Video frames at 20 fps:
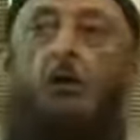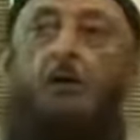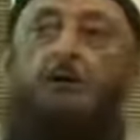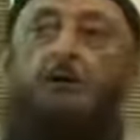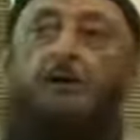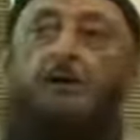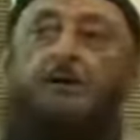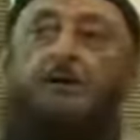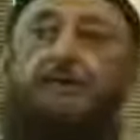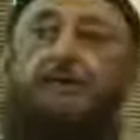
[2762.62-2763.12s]
The
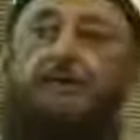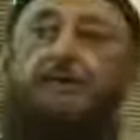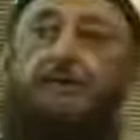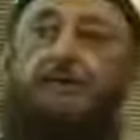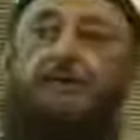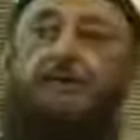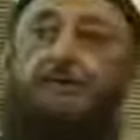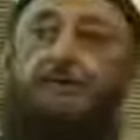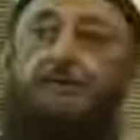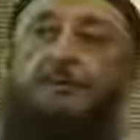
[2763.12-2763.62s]
order
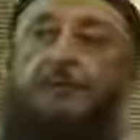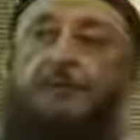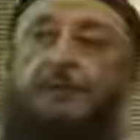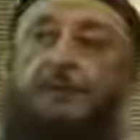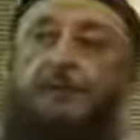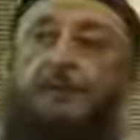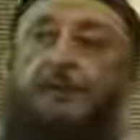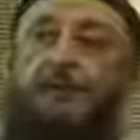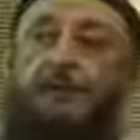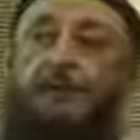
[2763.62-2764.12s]
is
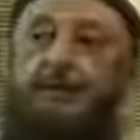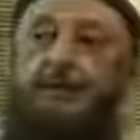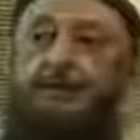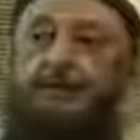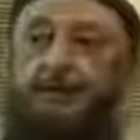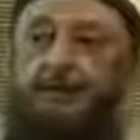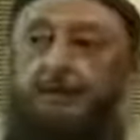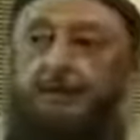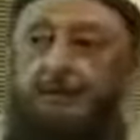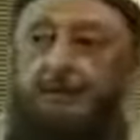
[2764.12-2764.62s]
given to the
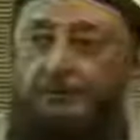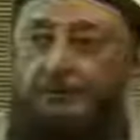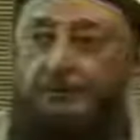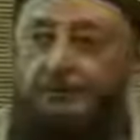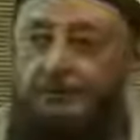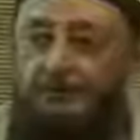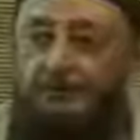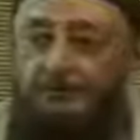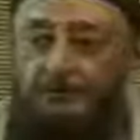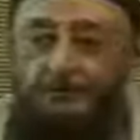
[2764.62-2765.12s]

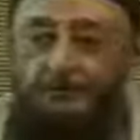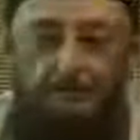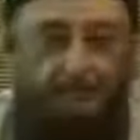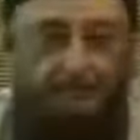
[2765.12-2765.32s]
angels.